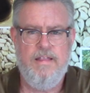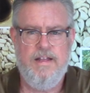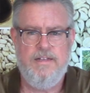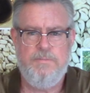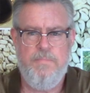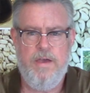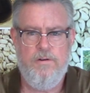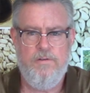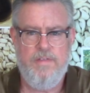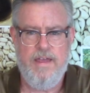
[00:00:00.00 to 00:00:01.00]
that's
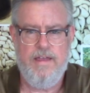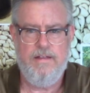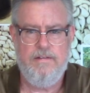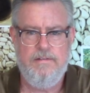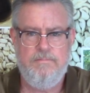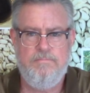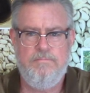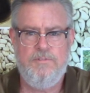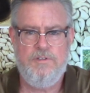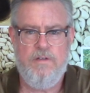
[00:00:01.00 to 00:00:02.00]
better than
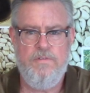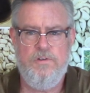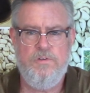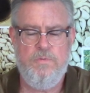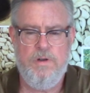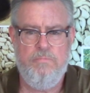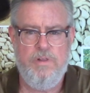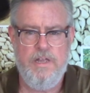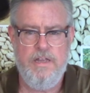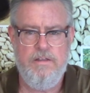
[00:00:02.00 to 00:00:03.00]
stuff you just want to
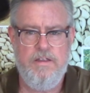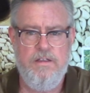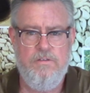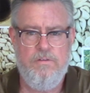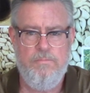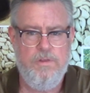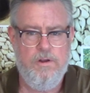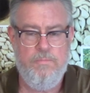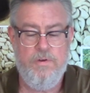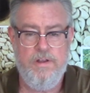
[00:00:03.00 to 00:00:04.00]
blend and, you
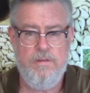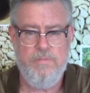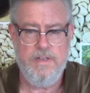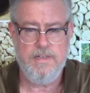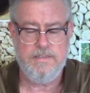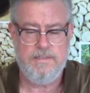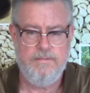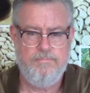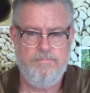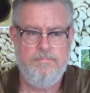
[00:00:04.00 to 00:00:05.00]
know, put into blends.
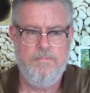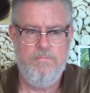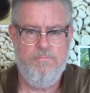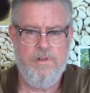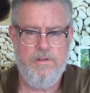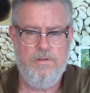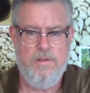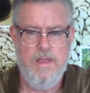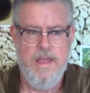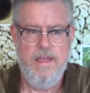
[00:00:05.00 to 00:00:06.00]
Blend
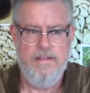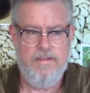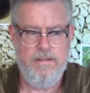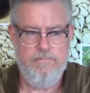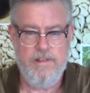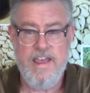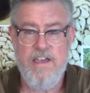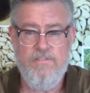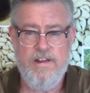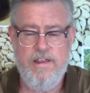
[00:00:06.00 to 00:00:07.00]
doesn't really
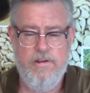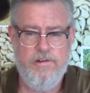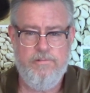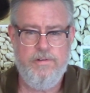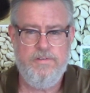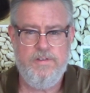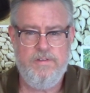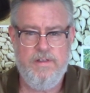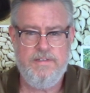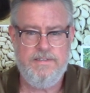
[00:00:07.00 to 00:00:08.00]
have any characteristics
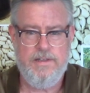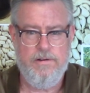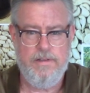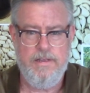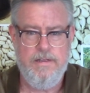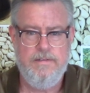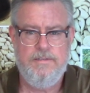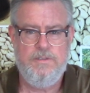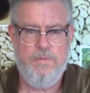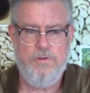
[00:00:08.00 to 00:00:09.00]
necessarily,
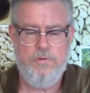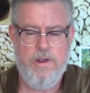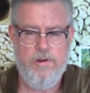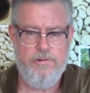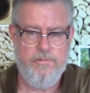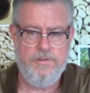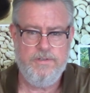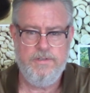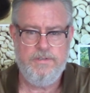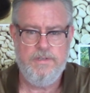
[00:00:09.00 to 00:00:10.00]
special
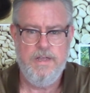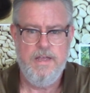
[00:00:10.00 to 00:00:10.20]
characteristics,